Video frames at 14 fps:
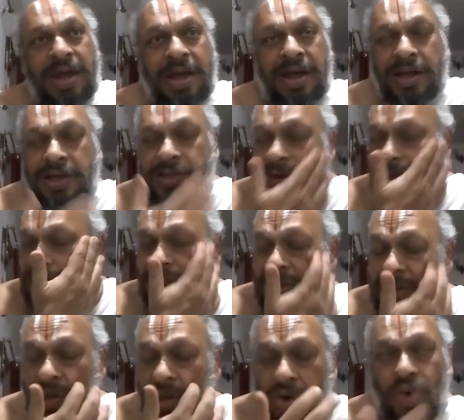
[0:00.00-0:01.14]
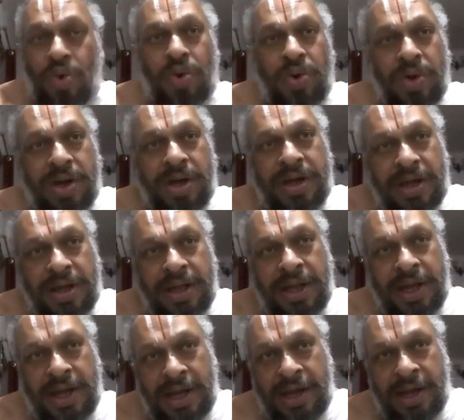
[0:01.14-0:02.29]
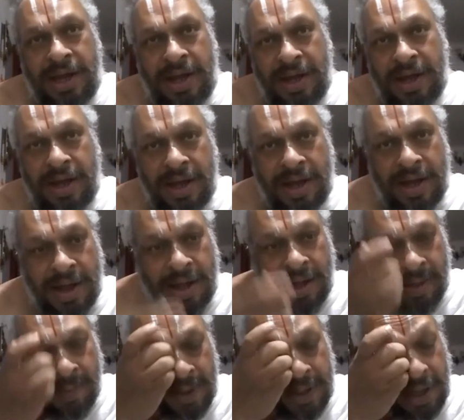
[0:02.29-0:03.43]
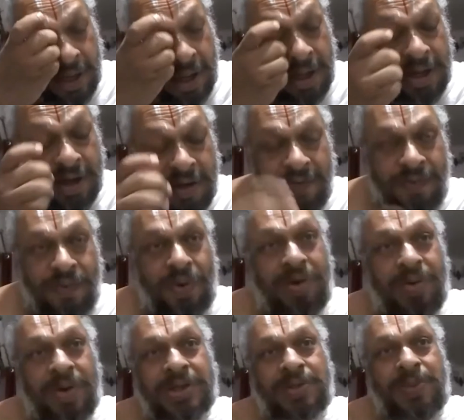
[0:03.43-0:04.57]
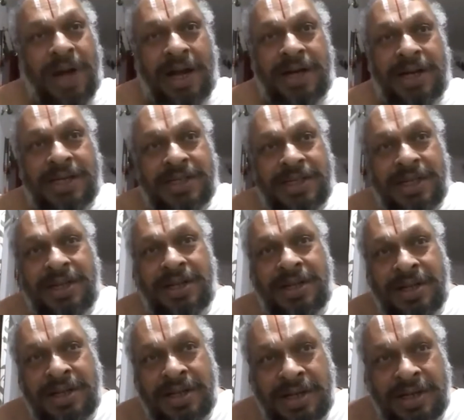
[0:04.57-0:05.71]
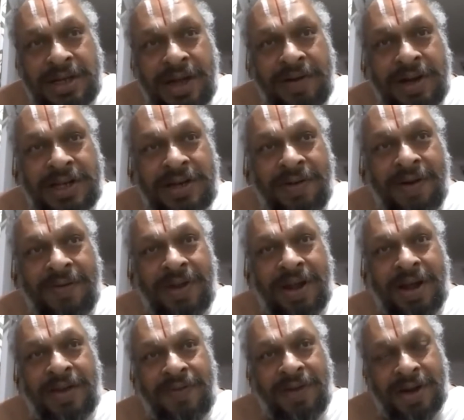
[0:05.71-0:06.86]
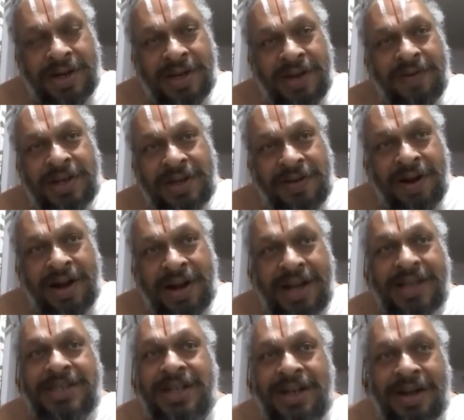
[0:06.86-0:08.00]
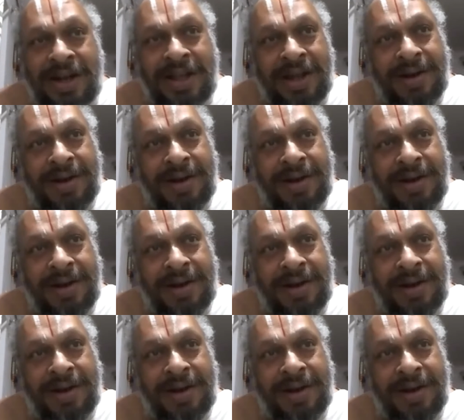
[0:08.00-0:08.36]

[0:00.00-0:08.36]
So this is how the methodology of food was practiced in Sri Vaishnava philosophy or Sri Vaishnava tradition rather,